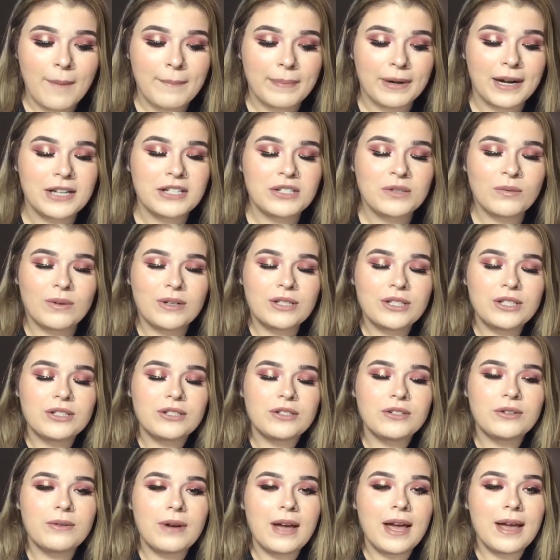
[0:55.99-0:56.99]
But I just wanted to
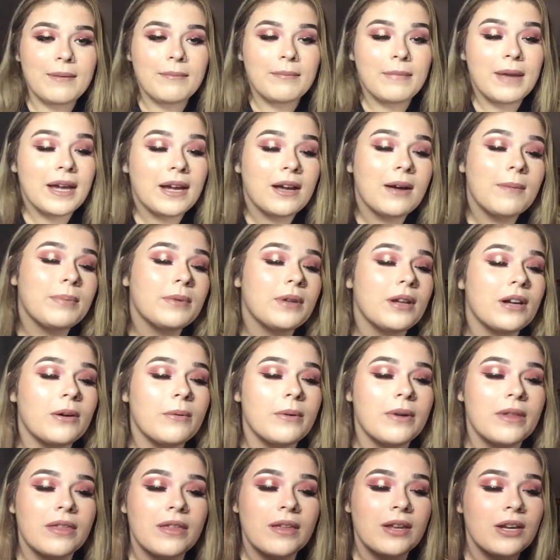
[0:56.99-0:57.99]
do a makeup
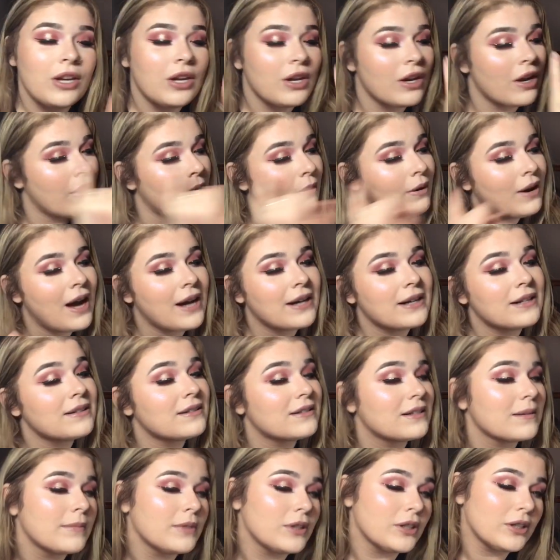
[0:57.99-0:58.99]
look with, you know, kind of
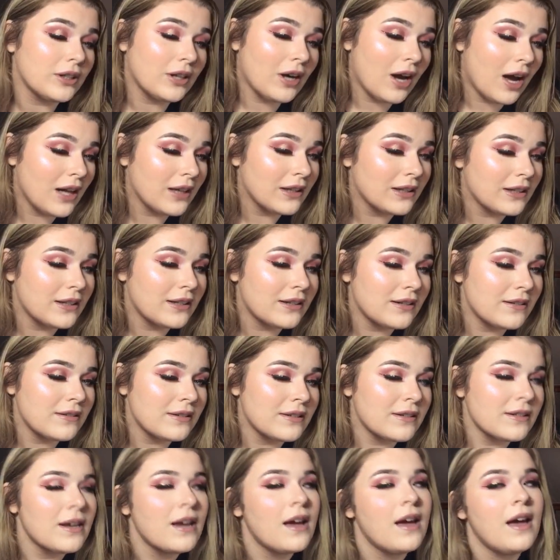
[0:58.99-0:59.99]
similar
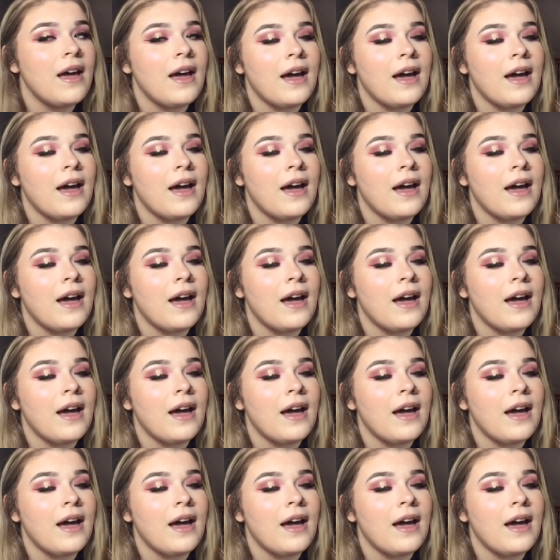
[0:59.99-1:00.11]
colors